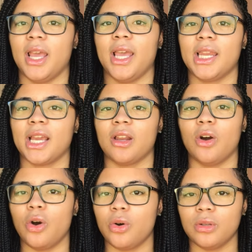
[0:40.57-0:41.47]
and I got a
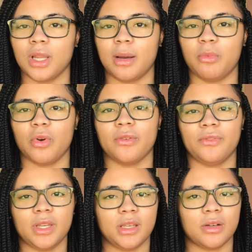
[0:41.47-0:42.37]
whole lot more
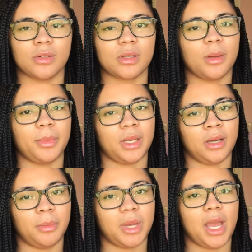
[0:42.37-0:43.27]
videos coming
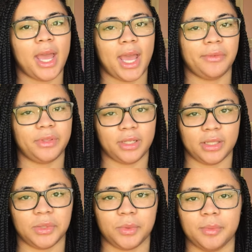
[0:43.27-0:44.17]
up after
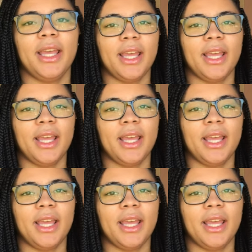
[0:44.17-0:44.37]
this one.